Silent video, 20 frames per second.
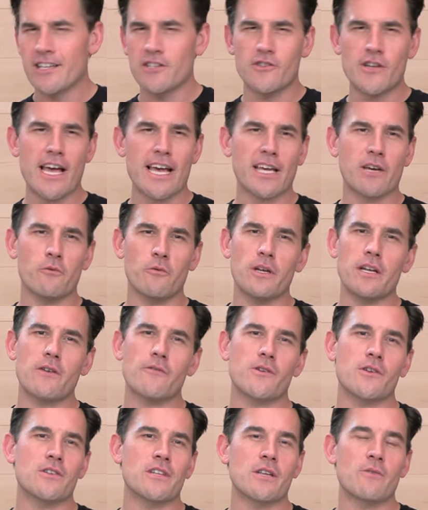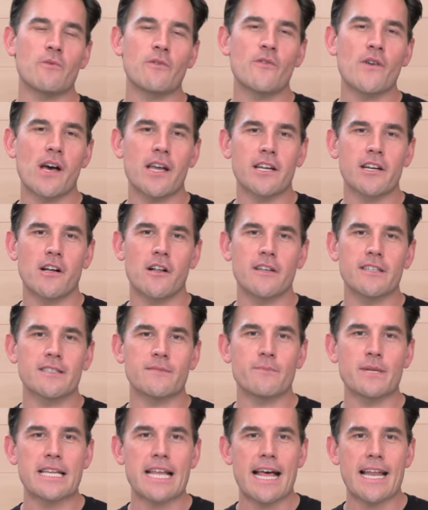jacket, whatever you need. We've got it all at
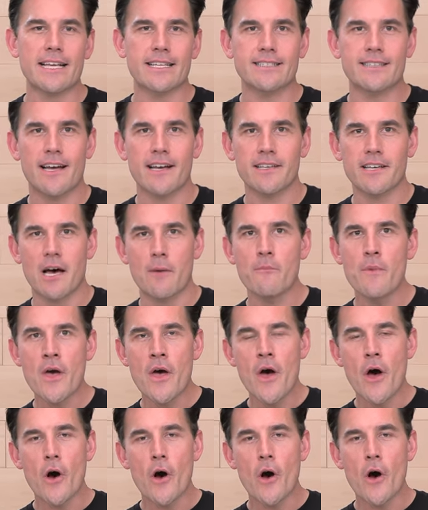speedaddicts.com.